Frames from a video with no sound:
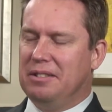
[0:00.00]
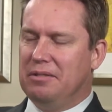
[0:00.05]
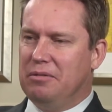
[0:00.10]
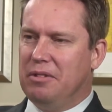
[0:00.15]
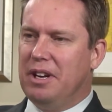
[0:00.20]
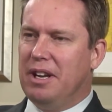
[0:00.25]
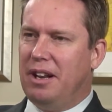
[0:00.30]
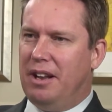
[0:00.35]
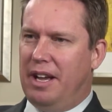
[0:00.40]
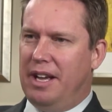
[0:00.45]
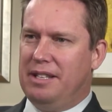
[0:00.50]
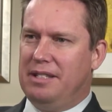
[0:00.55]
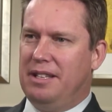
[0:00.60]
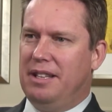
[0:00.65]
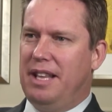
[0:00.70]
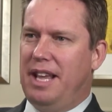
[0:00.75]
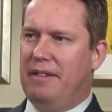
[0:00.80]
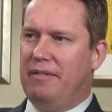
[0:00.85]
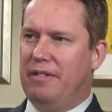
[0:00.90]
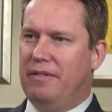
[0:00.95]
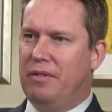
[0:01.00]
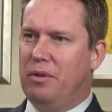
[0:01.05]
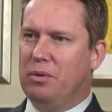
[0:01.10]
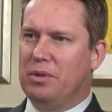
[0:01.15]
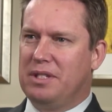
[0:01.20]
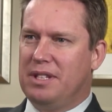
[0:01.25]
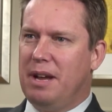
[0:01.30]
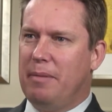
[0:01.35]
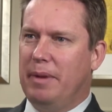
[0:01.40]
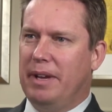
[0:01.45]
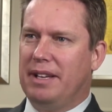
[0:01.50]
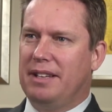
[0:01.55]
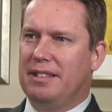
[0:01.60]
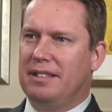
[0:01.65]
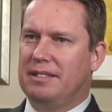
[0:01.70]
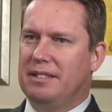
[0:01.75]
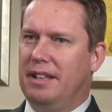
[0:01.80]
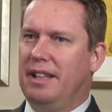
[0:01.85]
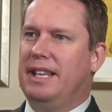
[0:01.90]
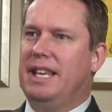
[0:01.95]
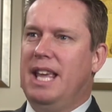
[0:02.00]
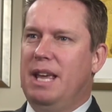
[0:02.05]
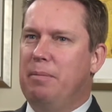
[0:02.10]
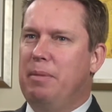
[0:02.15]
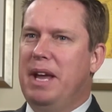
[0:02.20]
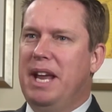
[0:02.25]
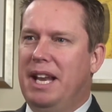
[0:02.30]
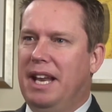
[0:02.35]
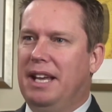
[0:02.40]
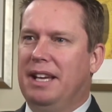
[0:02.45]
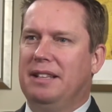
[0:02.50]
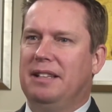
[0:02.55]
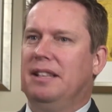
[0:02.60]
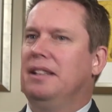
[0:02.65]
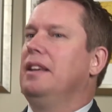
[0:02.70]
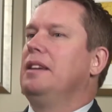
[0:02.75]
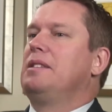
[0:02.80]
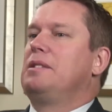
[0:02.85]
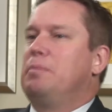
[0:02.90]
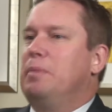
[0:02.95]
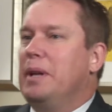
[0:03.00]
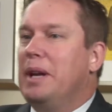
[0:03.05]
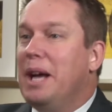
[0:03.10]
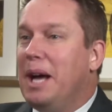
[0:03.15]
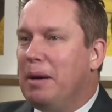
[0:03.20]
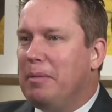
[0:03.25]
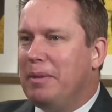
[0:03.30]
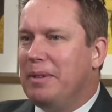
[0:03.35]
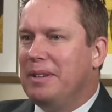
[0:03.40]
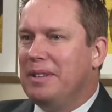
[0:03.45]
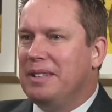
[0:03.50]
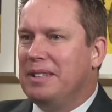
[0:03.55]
realize that they have a full stomach, mm-hmm. so they keep eating and then they spit up.